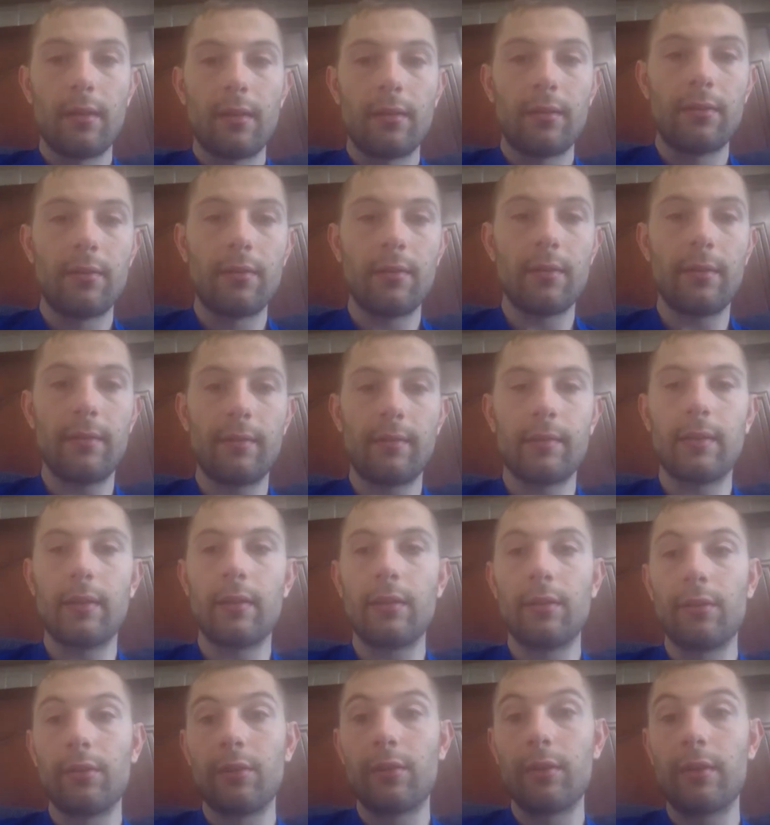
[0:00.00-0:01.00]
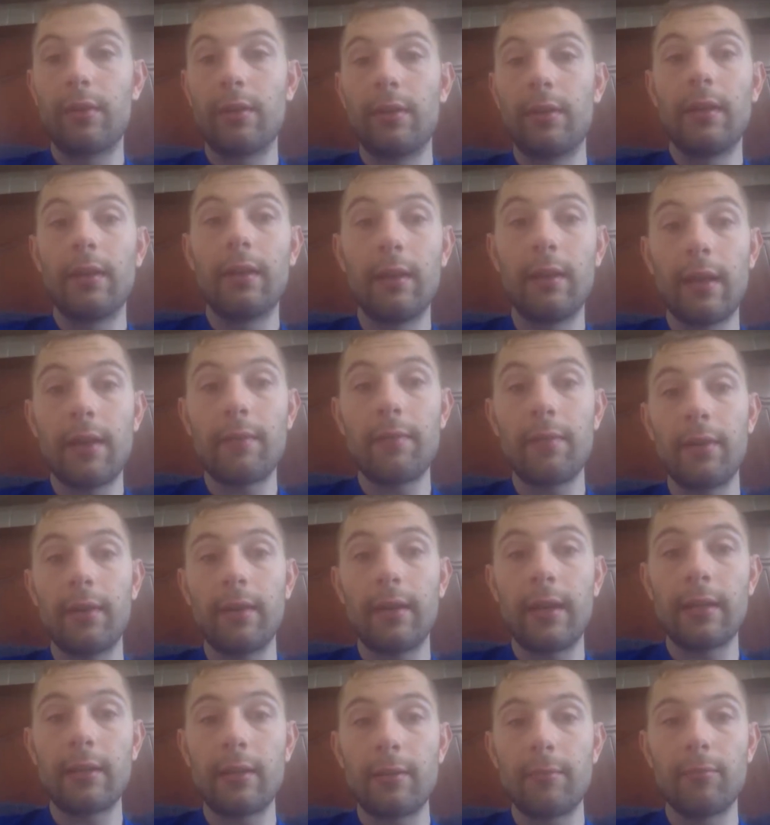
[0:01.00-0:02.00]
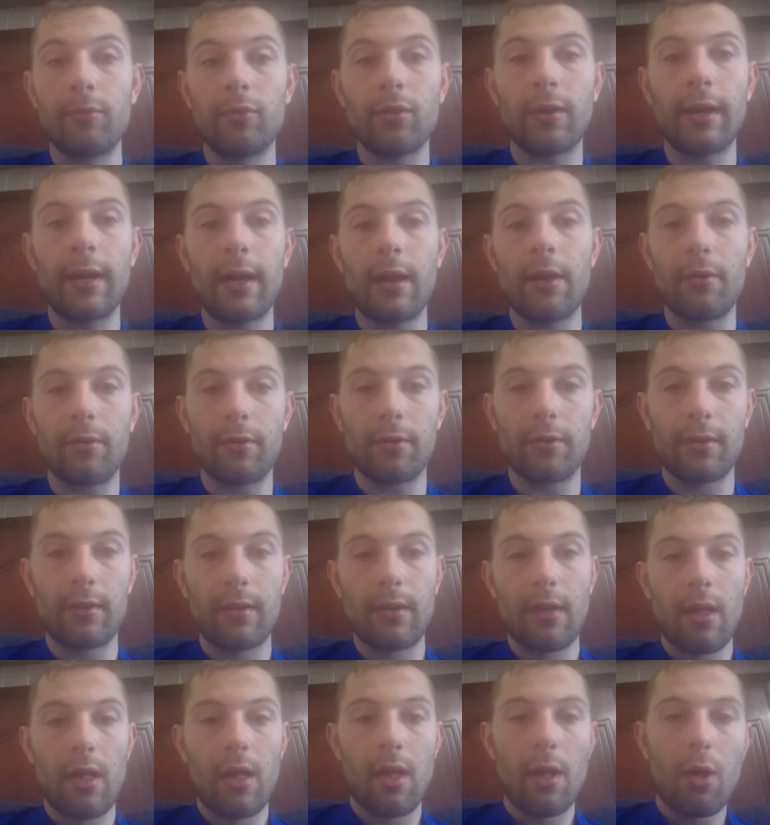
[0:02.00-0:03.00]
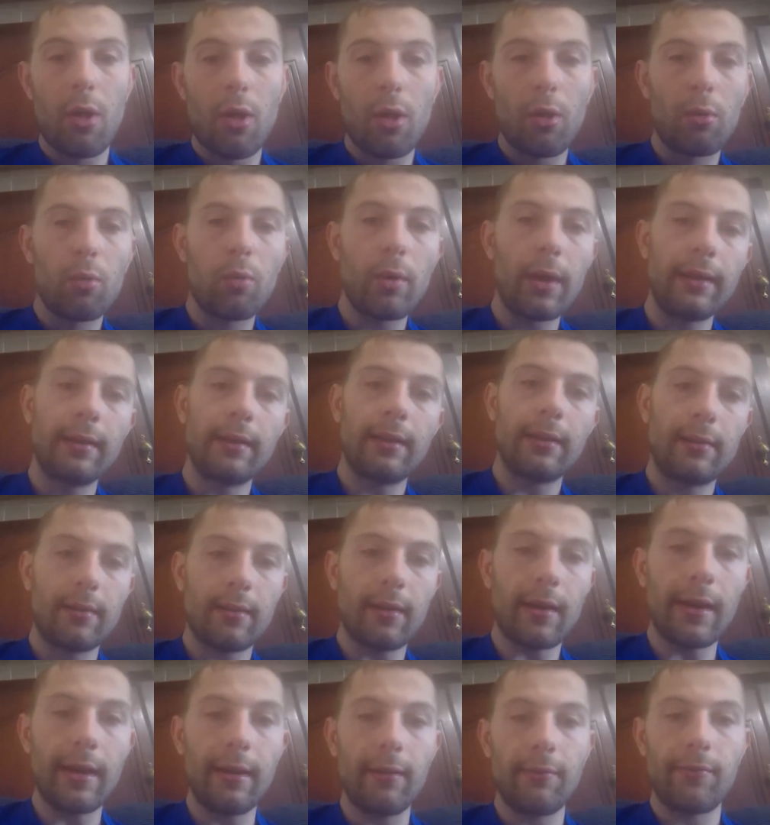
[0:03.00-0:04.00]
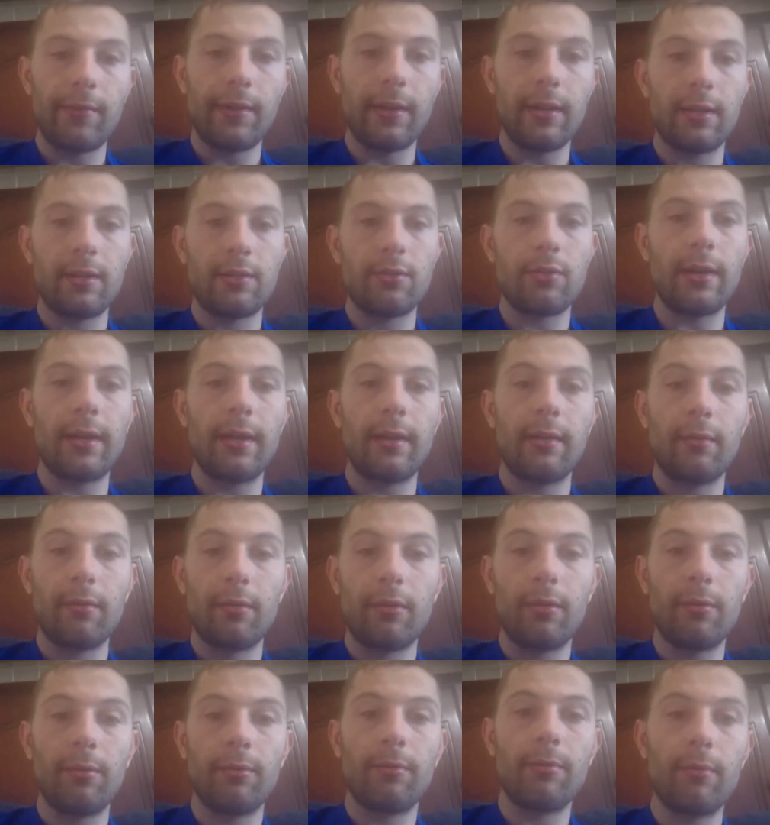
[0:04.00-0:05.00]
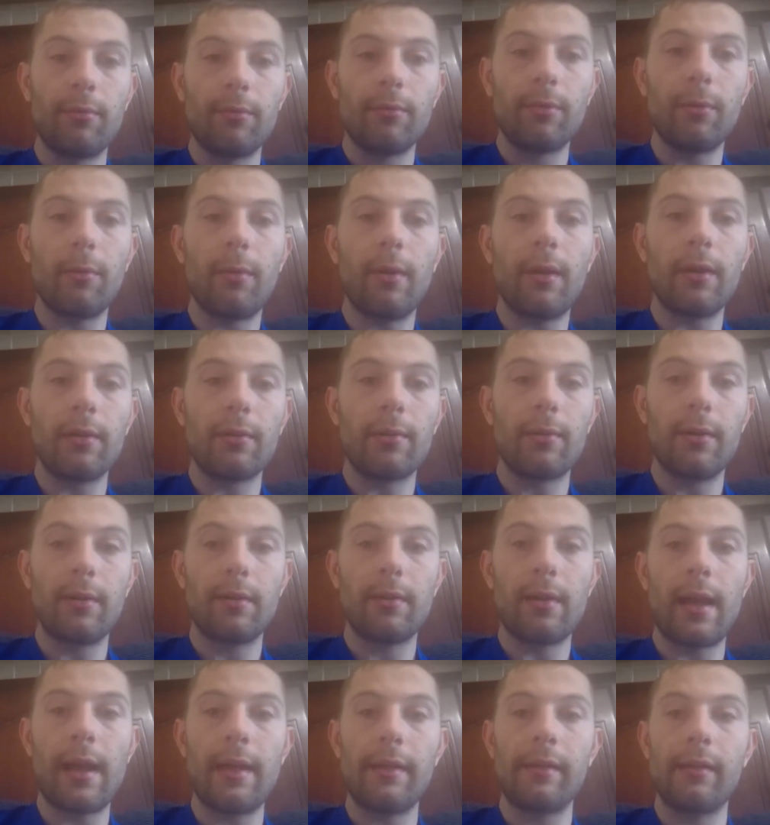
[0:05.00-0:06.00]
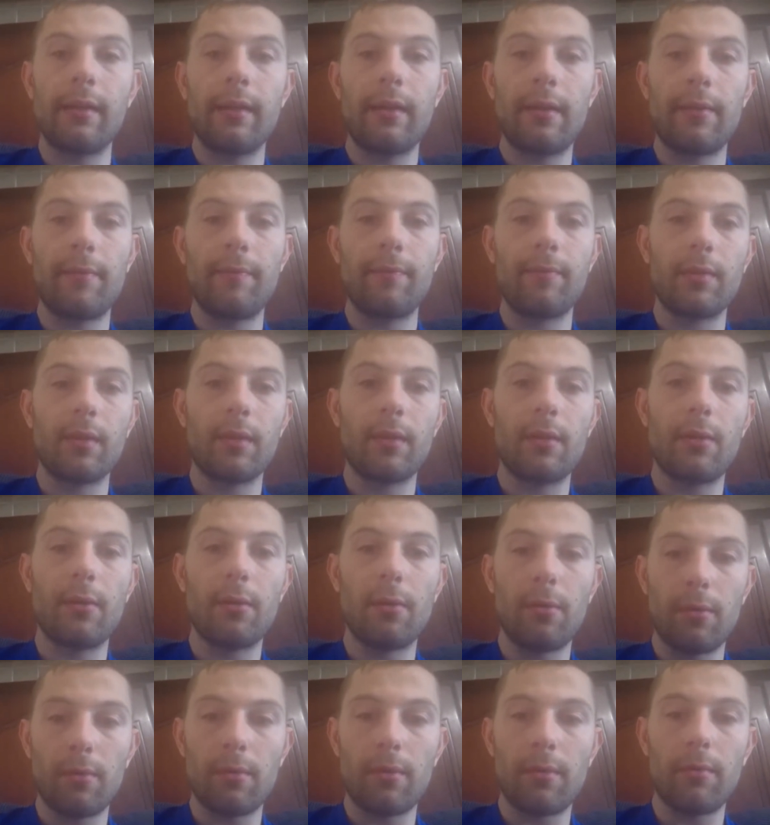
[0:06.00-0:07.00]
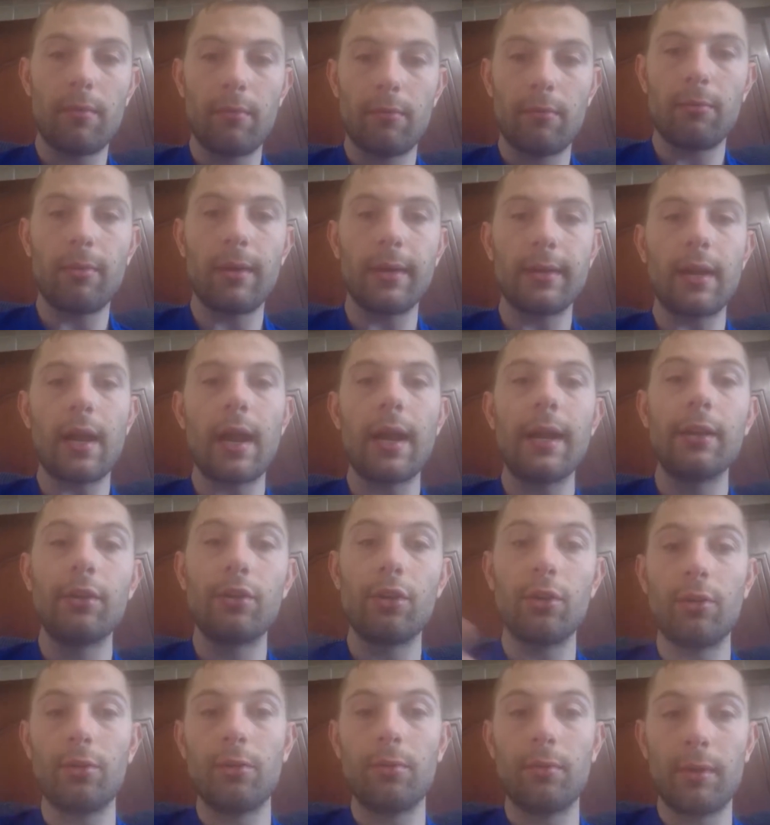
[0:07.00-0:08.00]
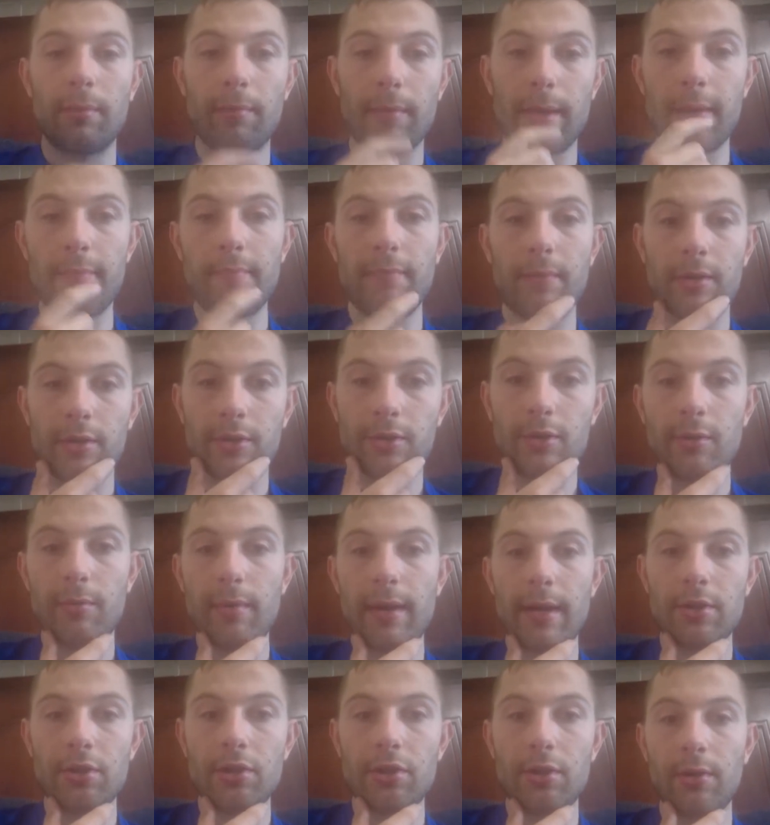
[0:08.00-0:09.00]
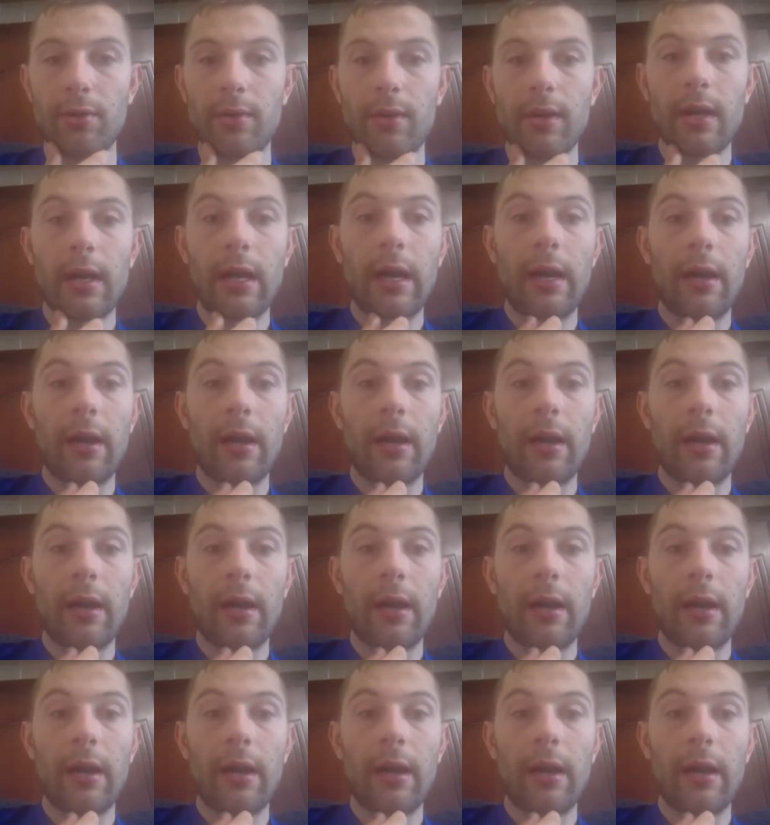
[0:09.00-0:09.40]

so you can never let them dry out. When the soil feels dry, you water it. And what I do with my Moussa Bajou,